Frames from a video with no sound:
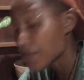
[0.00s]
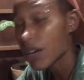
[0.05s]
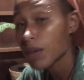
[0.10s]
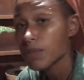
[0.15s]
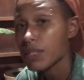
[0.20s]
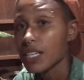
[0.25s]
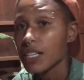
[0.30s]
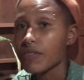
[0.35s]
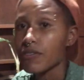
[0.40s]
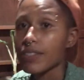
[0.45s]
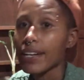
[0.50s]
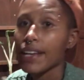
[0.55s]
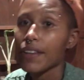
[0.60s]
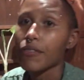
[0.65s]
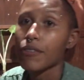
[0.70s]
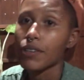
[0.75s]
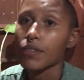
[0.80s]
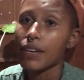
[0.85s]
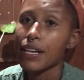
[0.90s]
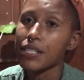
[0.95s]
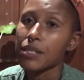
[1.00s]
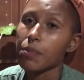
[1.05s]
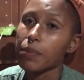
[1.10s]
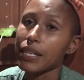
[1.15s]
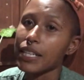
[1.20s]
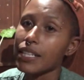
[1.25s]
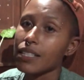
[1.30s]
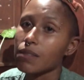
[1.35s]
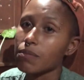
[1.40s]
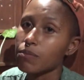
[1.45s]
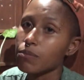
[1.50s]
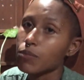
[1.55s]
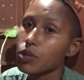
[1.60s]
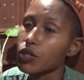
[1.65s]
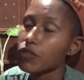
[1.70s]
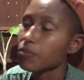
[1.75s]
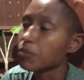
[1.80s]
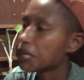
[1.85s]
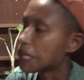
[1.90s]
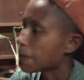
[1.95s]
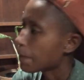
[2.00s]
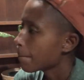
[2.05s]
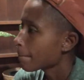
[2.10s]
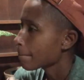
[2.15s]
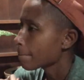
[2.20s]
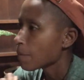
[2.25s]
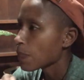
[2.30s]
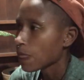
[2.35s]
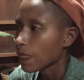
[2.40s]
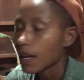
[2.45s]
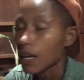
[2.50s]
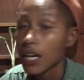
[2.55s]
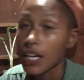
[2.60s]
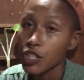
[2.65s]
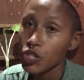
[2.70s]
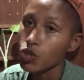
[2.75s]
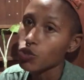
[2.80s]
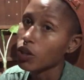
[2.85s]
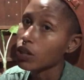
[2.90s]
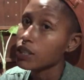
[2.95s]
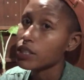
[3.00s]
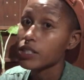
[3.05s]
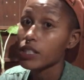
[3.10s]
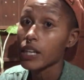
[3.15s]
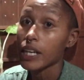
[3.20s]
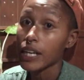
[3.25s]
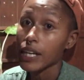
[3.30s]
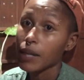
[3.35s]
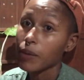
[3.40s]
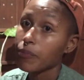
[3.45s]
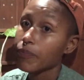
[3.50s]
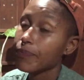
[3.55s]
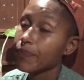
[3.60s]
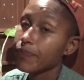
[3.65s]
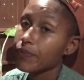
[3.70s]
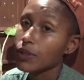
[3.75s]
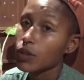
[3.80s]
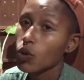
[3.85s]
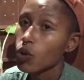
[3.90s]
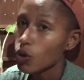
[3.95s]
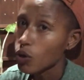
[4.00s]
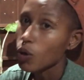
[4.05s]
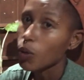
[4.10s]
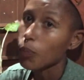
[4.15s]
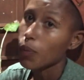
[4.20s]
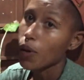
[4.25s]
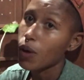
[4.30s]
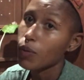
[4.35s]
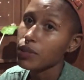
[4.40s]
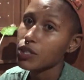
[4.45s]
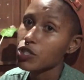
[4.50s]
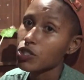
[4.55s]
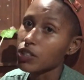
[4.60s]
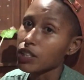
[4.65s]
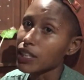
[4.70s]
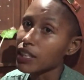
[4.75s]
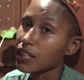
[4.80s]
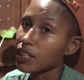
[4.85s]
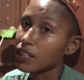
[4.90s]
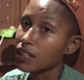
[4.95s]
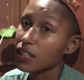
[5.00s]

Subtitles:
I'm delivering it through recipes, movement, astrology, or poetry